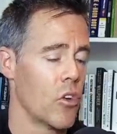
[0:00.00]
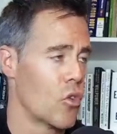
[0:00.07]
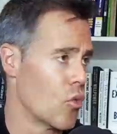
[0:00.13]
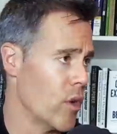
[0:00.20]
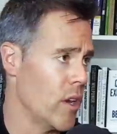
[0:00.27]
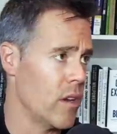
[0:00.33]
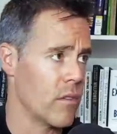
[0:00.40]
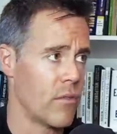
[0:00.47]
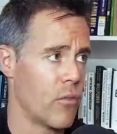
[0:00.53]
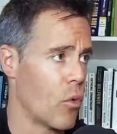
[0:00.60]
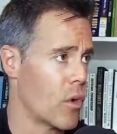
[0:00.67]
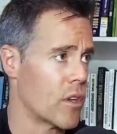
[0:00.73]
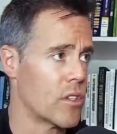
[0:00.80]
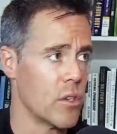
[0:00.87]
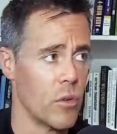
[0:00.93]
grit,
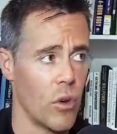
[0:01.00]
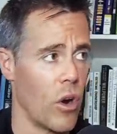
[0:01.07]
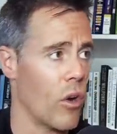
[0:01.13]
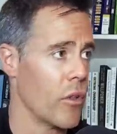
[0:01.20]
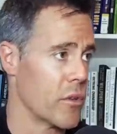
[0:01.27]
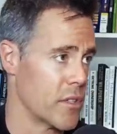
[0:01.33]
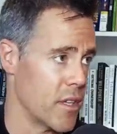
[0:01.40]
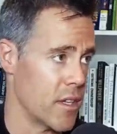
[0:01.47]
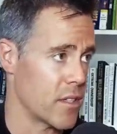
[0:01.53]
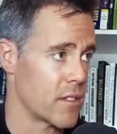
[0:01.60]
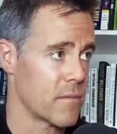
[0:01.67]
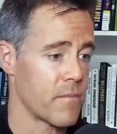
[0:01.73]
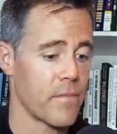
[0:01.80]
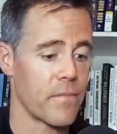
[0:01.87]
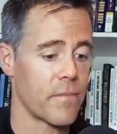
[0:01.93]
fortitude, all those
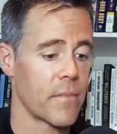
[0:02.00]
things.